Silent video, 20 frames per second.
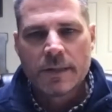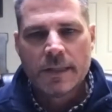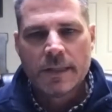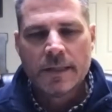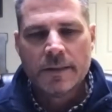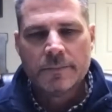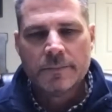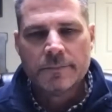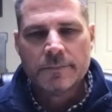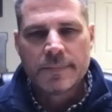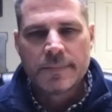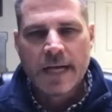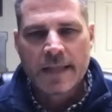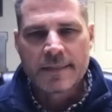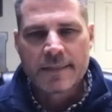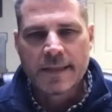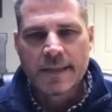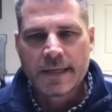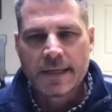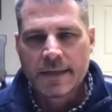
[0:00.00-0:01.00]
um, I
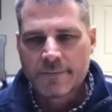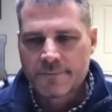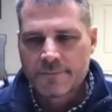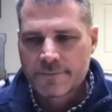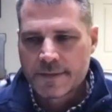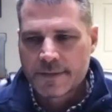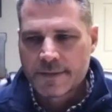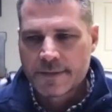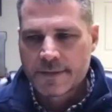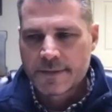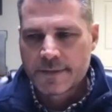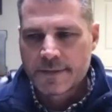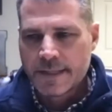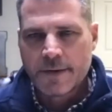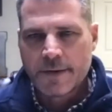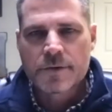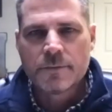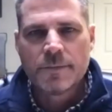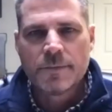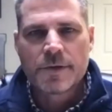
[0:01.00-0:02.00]
think if the
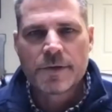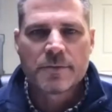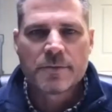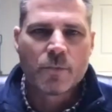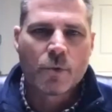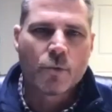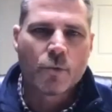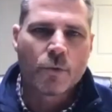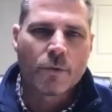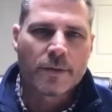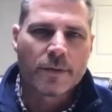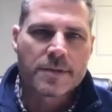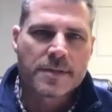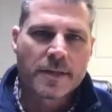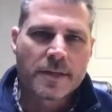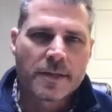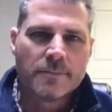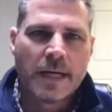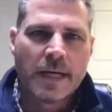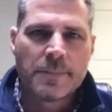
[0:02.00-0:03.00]
International Mission Board or
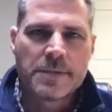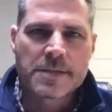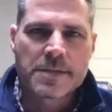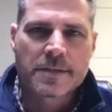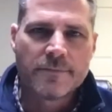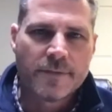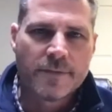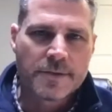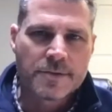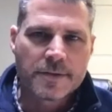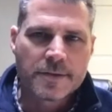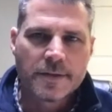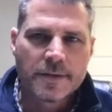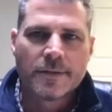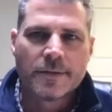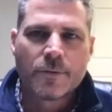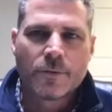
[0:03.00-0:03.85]
the Southern Baptist Convention